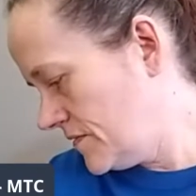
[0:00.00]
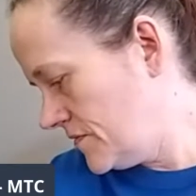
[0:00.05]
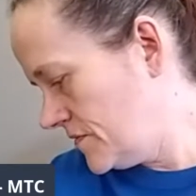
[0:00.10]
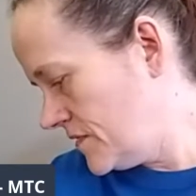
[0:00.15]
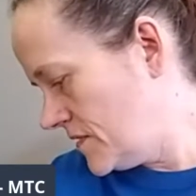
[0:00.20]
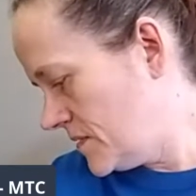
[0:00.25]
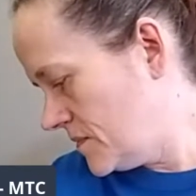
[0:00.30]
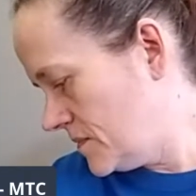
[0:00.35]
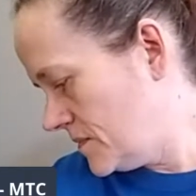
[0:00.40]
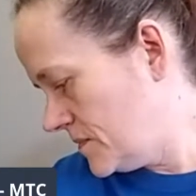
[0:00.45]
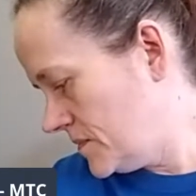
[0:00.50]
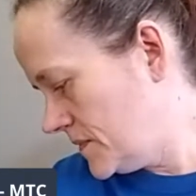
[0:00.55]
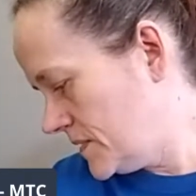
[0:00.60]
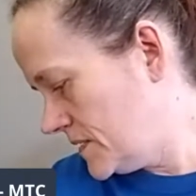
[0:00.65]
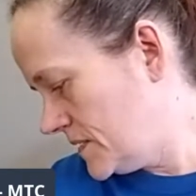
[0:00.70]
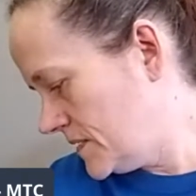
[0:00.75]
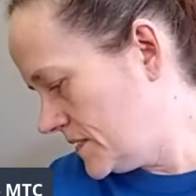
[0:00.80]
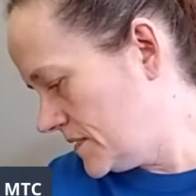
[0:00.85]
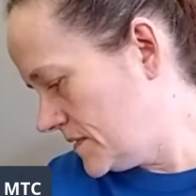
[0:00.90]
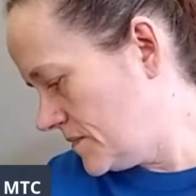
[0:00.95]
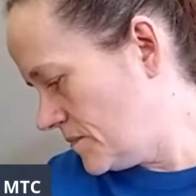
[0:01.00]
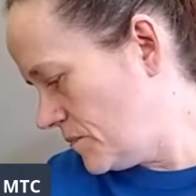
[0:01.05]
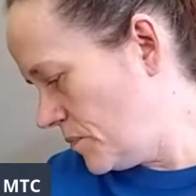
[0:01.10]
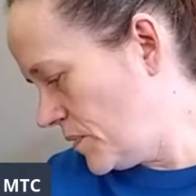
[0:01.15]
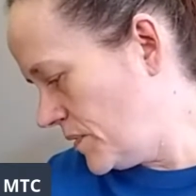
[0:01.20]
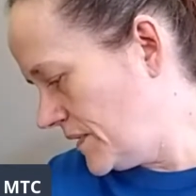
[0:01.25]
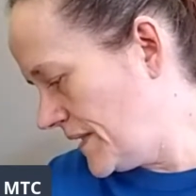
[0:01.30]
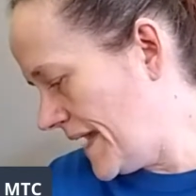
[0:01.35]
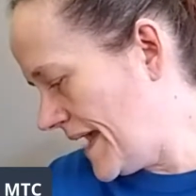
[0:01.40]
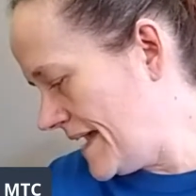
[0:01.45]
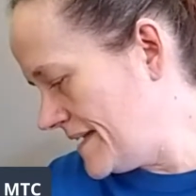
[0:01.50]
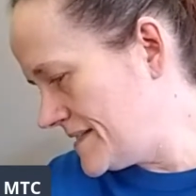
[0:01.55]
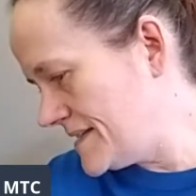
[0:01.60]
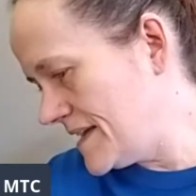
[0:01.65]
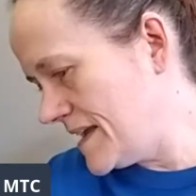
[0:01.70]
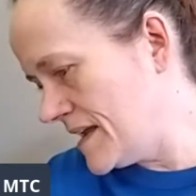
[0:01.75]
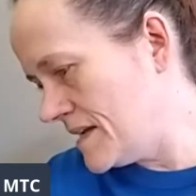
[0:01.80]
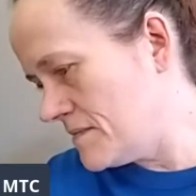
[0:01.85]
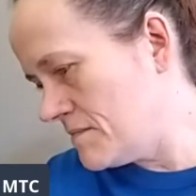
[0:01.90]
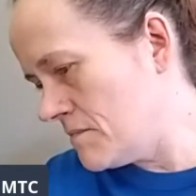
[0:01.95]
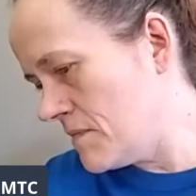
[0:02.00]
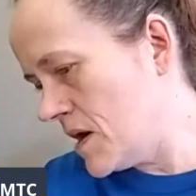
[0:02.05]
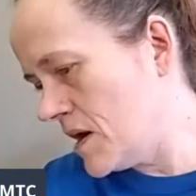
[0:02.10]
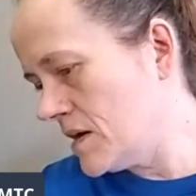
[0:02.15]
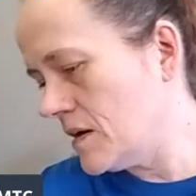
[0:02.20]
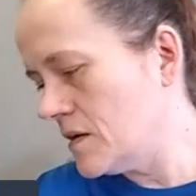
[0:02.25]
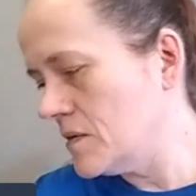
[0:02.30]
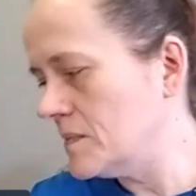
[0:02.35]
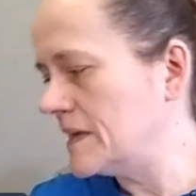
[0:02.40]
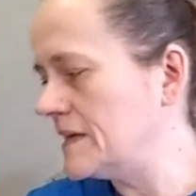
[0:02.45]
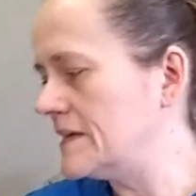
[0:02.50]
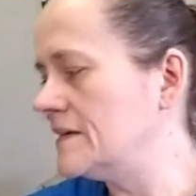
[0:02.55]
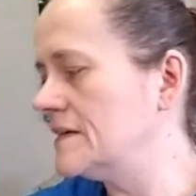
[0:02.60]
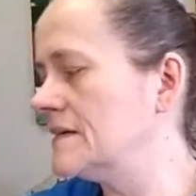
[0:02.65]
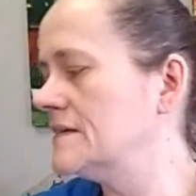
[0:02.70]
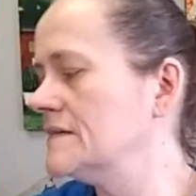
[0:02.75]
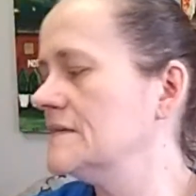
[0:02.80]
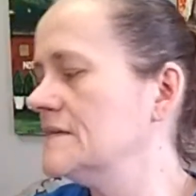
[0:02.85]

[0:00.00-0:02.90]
from uh, Platt and Munk. Oh my God.